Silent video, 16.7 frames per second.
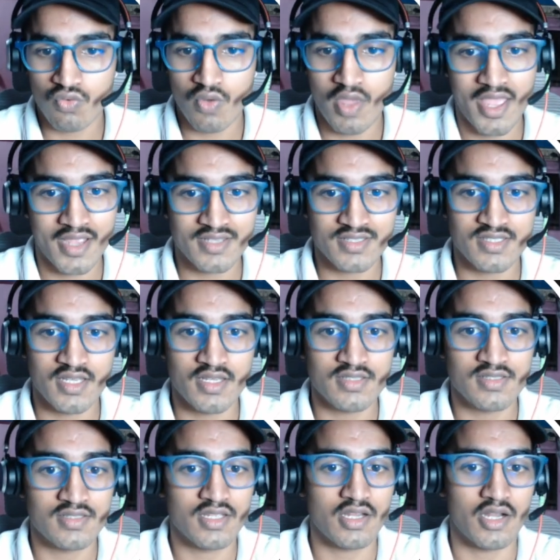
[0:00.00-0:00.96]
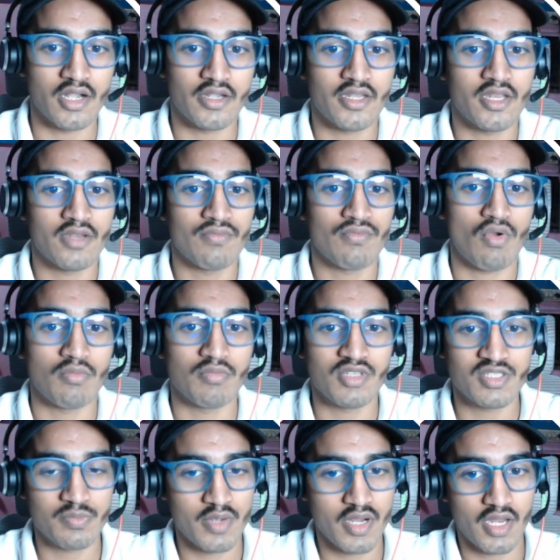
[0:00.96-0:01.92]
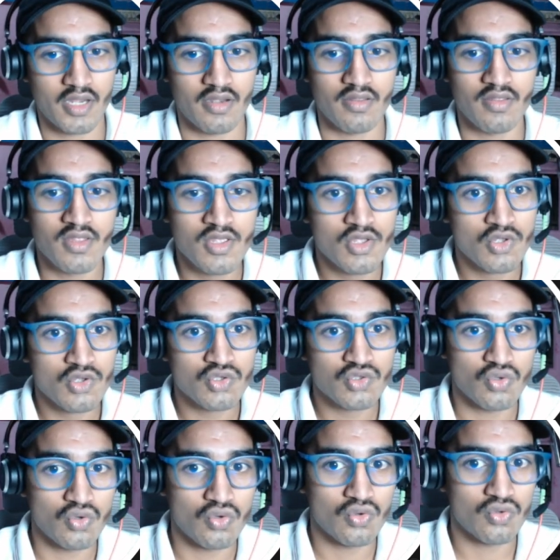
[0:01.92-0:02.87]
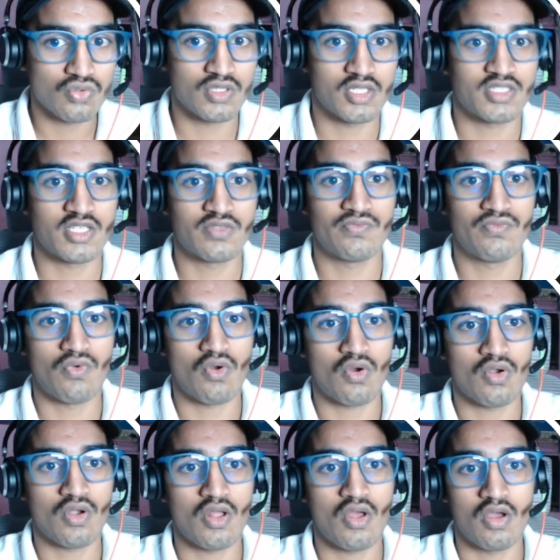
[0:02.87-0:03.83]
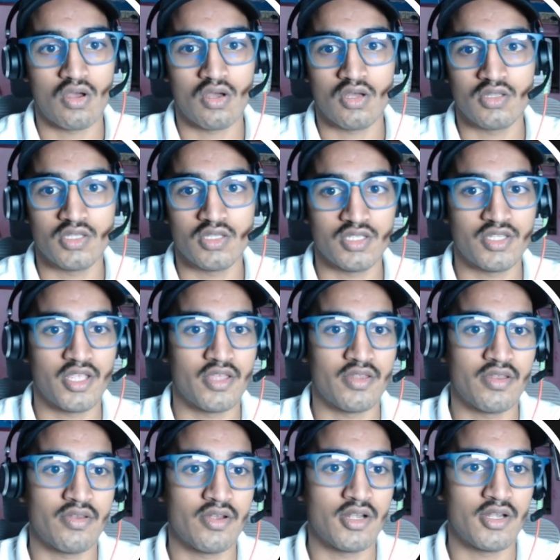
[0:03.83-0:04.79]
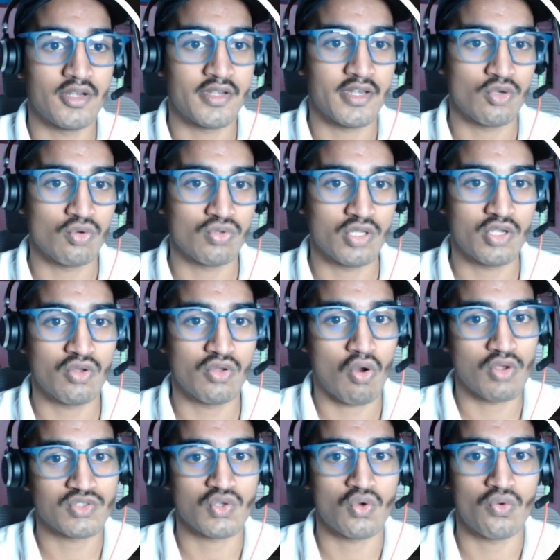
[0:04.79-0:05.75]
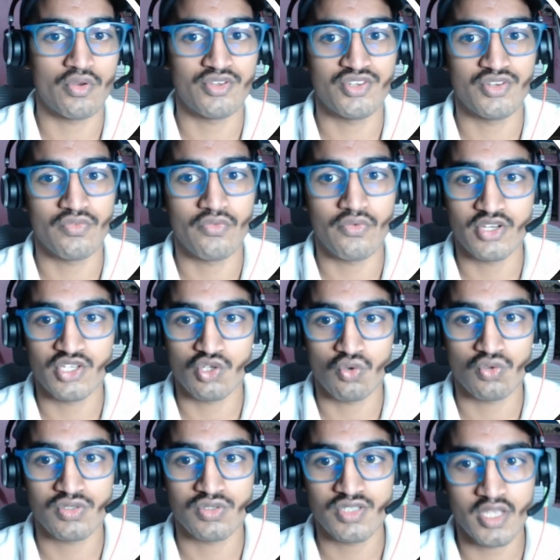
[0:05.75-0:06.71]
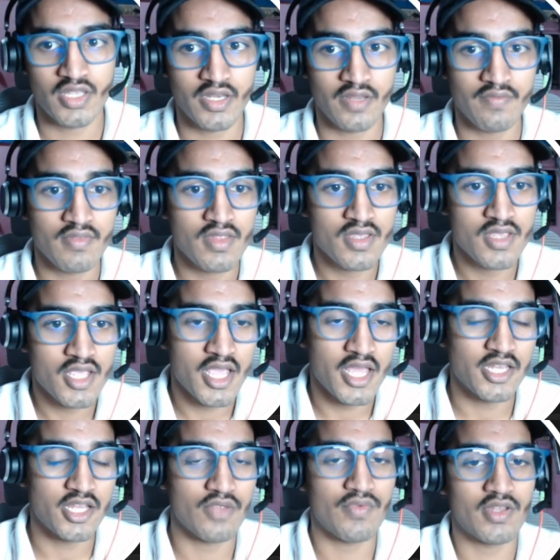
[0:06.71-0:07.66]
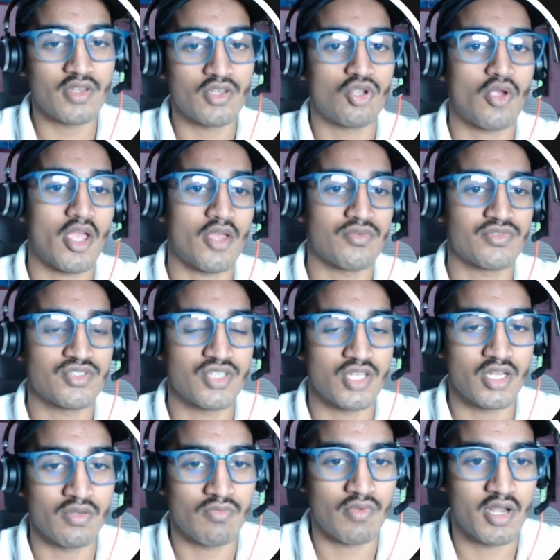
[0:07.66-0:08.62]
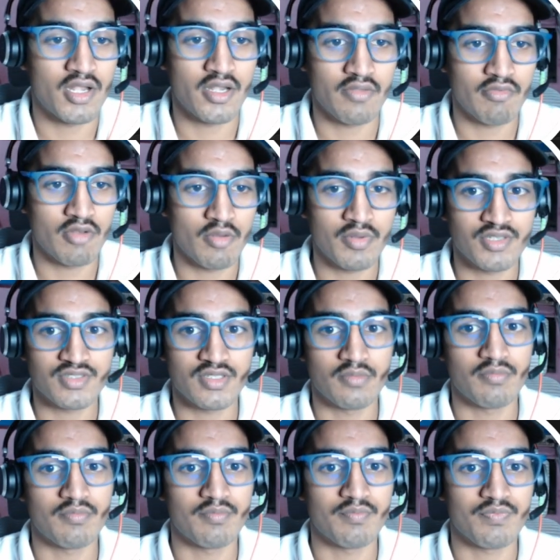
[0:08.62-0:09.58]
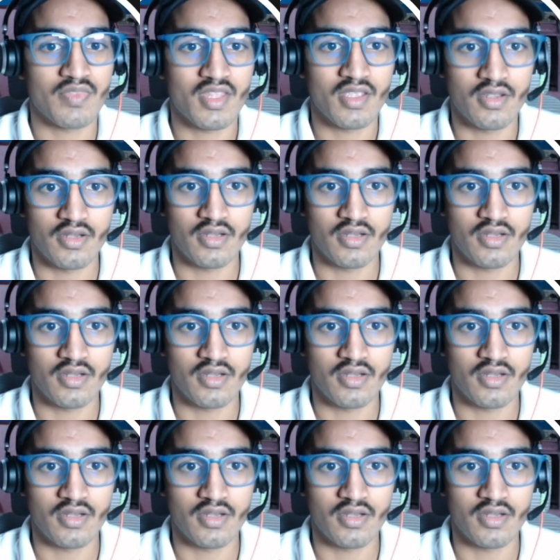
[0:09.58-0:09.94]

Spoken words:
to access the content from this bucket. So this is what the theory related to the cross origin ratio sharing. And even you have seen while developing some